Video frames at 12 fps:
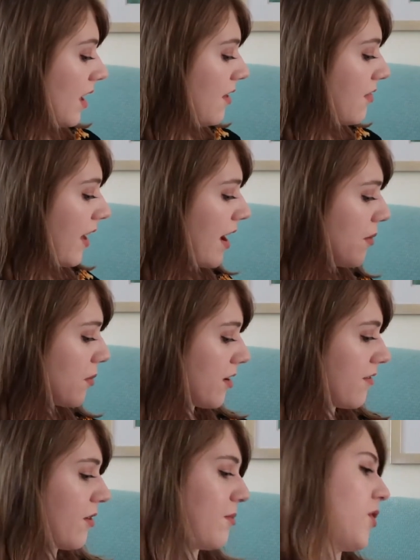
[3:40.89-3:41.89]
And then one
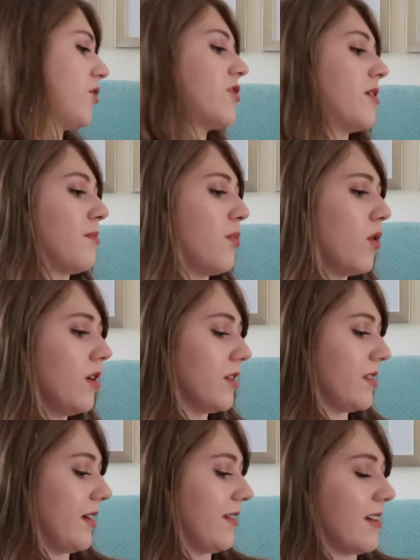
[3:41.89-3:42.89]
of the most
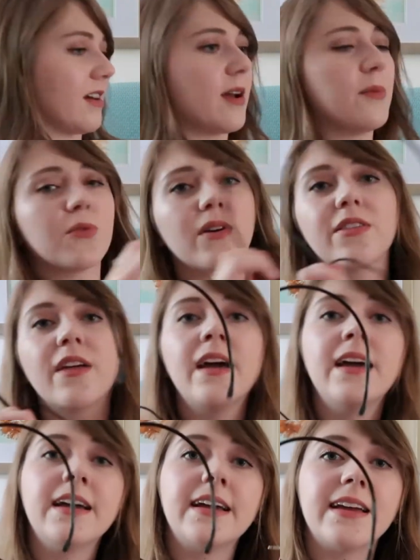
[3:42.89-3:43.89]
important things that it comes with
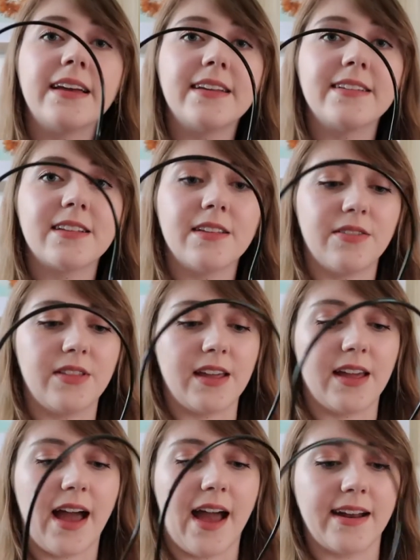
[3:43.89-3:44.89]
is
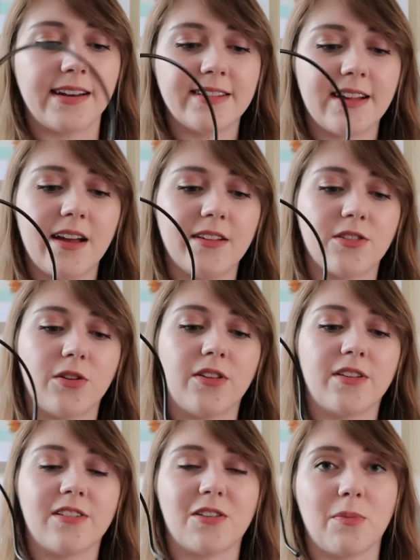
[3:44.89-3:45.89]
the headset. So
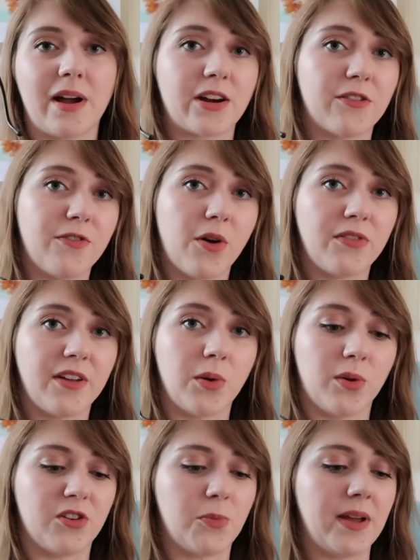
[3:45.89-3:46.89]
this is the microphone that you
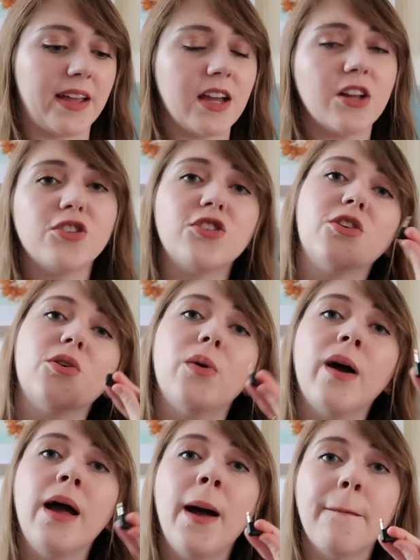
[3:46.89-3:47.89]
would speak
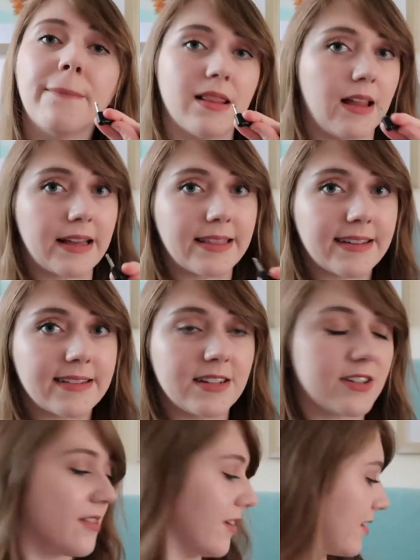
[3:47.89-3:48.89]
into. Plug this
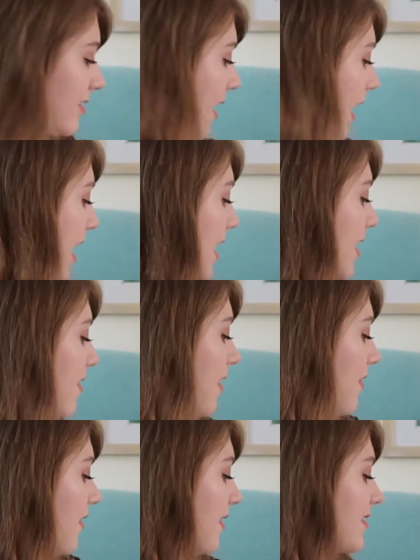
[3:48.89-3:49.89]
into the side, and
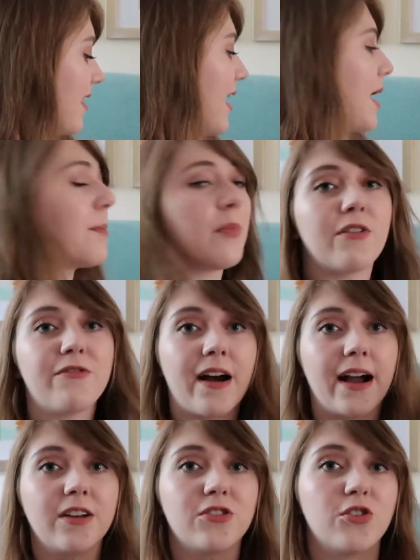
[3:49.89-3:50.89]
then this
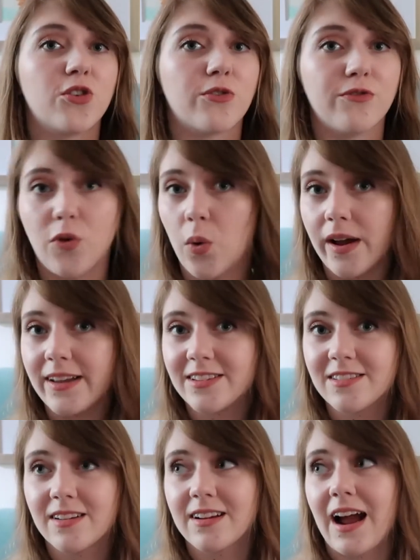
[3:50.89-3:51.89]
amplifies your
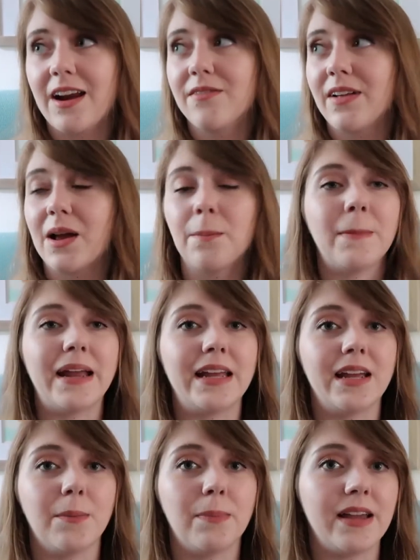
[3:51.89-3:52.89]
voice, kind of like a
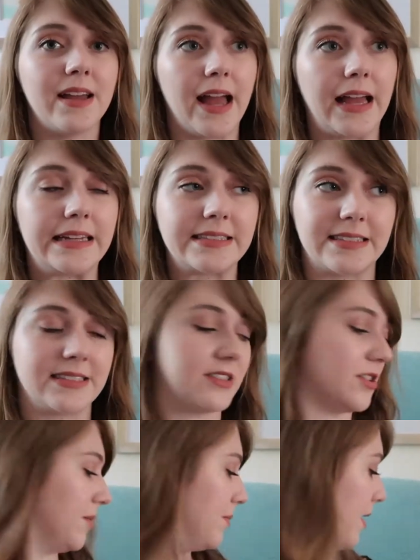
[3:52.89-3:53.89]
mini PA system.